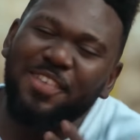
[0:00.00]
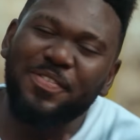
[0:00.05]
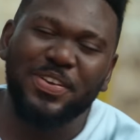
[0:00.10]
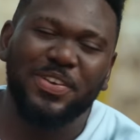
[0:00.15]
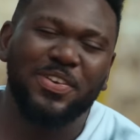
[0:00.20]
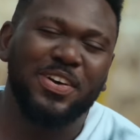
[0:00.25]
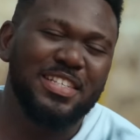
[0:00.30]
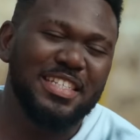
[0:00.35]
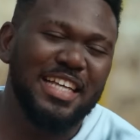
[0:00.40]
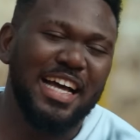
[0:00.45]

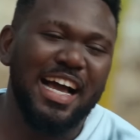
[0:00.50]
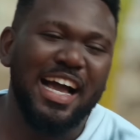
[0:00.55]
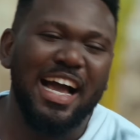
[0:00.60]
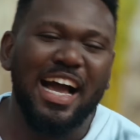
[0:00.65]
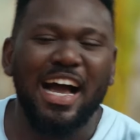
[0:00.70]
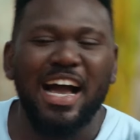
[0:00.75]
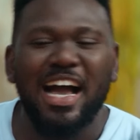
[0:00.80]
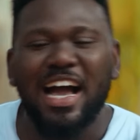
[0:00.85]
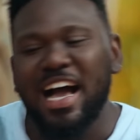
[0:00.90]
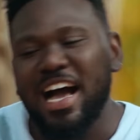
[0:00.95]
Because
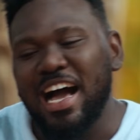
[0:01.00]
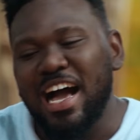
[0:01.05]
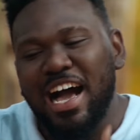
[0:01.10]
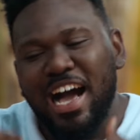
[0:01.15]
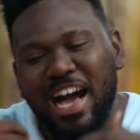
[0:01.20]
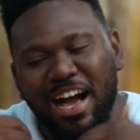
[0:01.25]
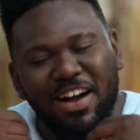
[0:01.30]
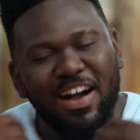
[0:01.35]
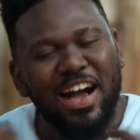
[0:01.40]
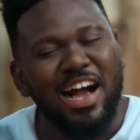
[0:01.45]

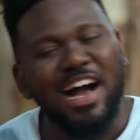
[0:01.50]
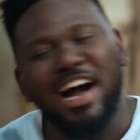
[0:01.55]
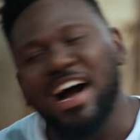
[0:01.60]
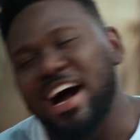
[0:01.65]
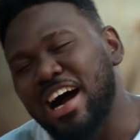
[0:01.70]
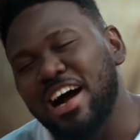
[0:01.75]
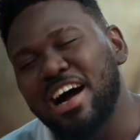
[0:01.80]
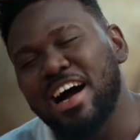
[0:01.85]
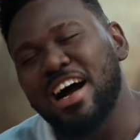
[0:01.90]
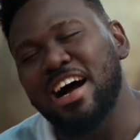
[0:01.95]

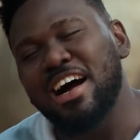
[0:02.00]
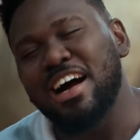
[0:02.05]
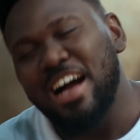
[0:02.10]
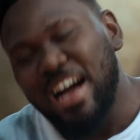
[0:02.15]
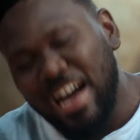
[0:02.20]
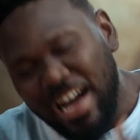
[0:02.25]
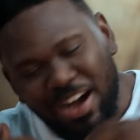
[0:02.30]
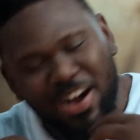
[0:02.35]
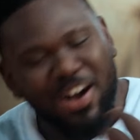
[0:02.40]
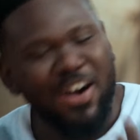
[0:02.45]

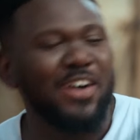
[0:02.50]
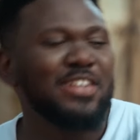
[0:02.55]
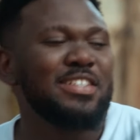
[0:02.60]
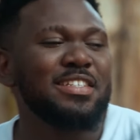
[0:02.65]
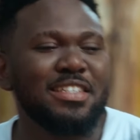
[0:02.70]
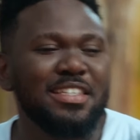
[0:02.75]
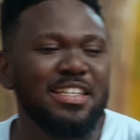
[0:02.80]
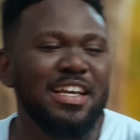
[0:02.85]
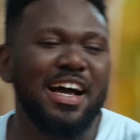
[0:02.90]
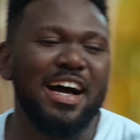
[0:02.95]
I'm hot
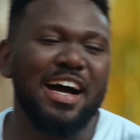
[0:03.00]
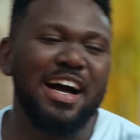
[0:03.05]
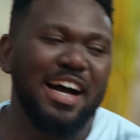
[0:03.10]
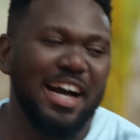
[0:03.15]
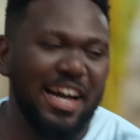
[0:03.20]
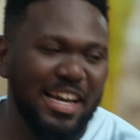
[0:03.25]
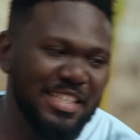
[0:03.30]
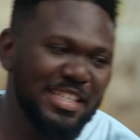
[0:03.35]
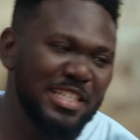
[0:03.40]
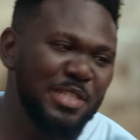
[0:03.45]
in
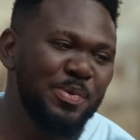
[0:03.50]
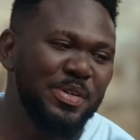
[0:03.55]
the